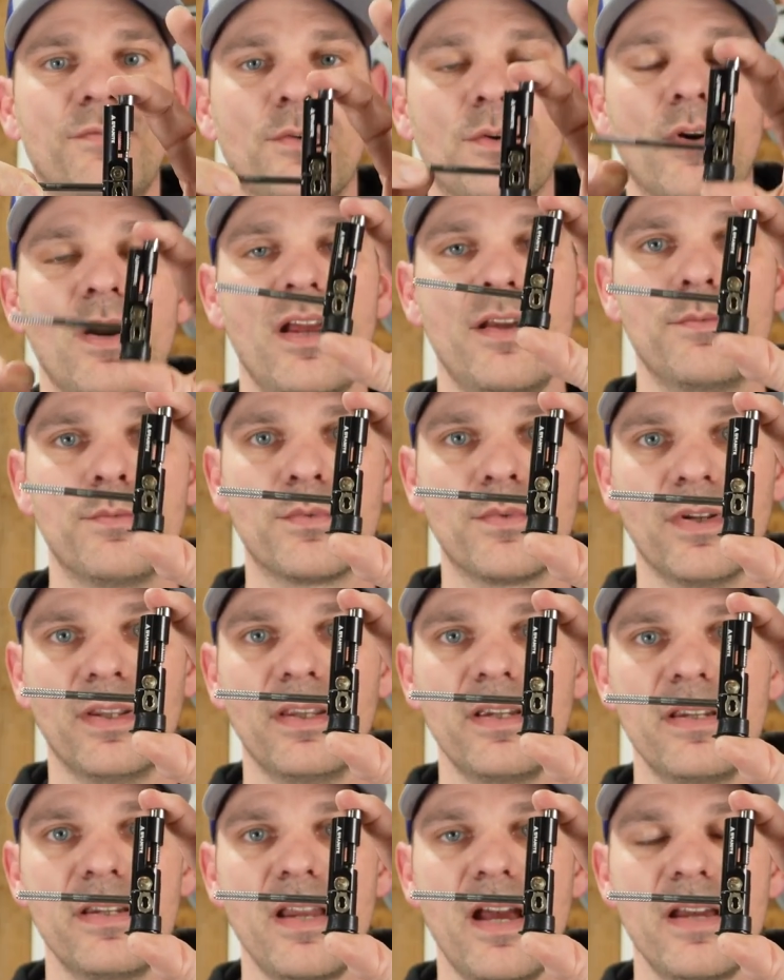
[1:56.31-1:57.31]
for a
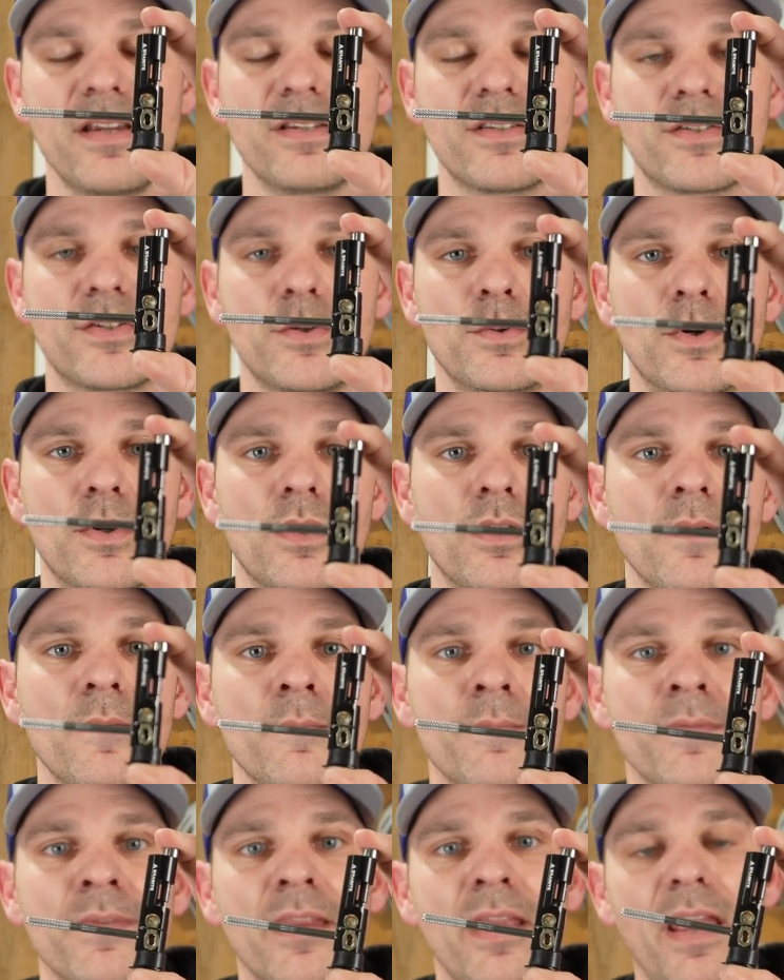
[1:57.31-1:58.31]
really nice tool.
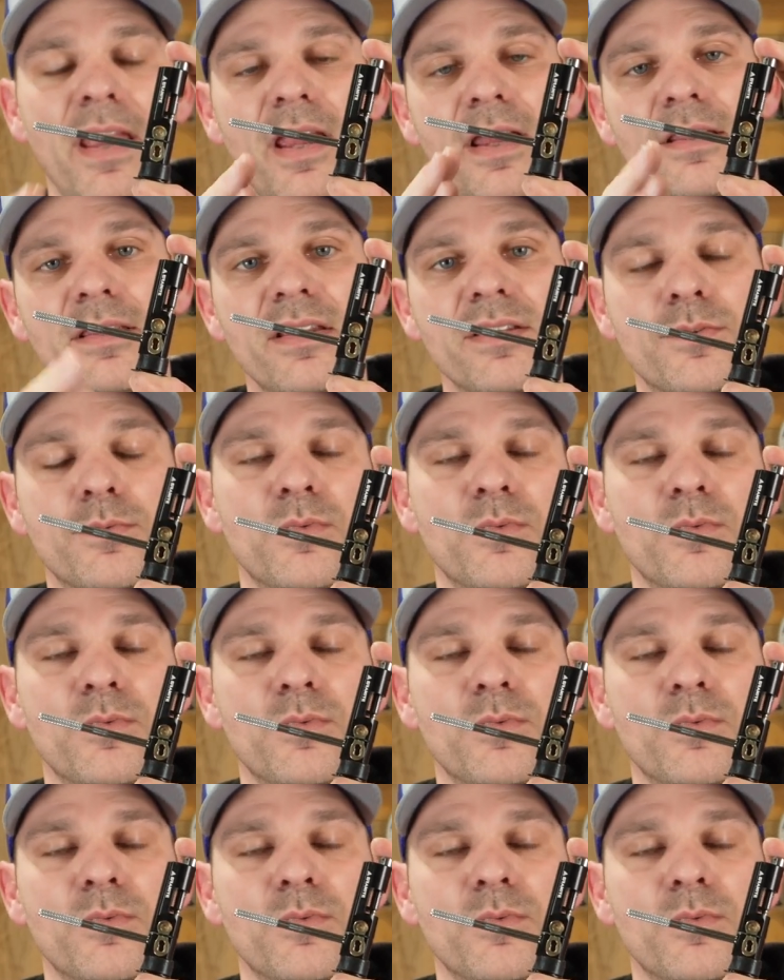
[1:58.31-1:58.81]
And this